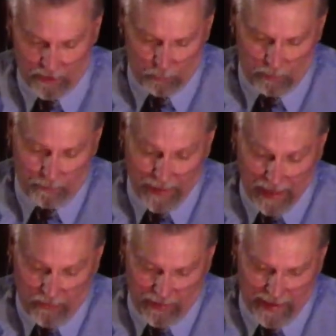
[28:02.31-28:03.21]
were
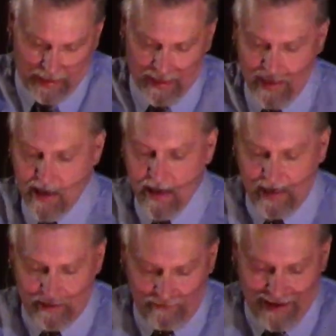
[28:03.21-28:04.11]
buried
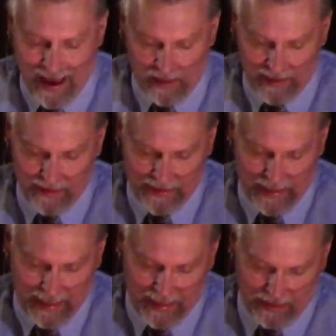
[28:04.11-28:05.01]
in the Valley of the
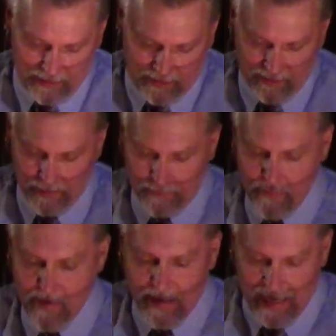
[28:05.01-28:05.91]
Kings.
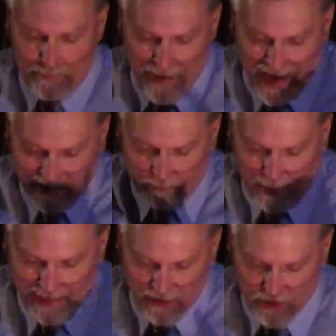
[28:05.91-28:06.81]
He passed
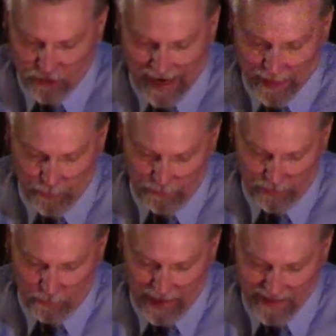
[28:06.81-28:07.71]
by the shadow of
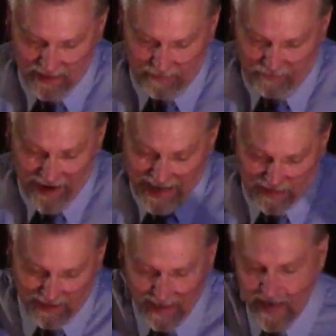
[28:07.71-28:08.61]
the great
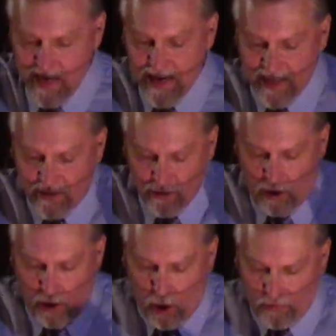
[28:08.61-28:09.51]
Sphinx. He
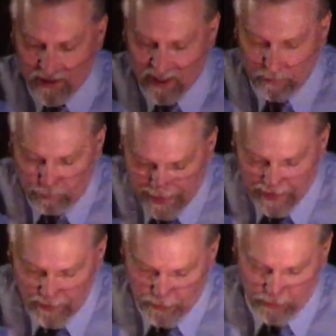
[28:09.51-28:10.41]
saw all the
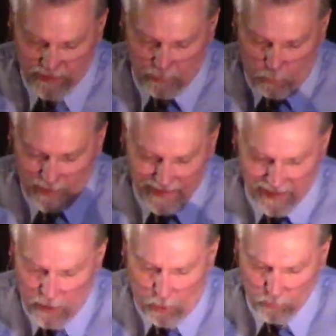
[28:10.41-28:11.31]
splendors that one
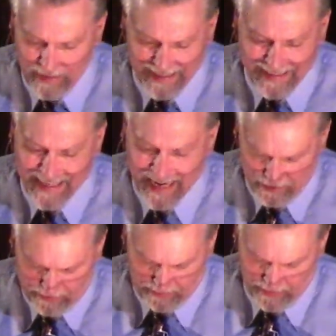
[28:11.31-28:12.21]
can only
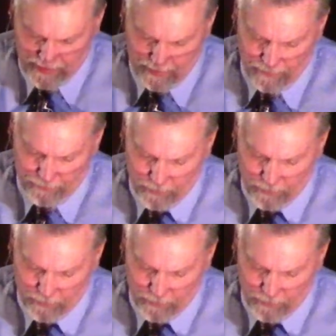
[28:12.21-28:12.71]
guess from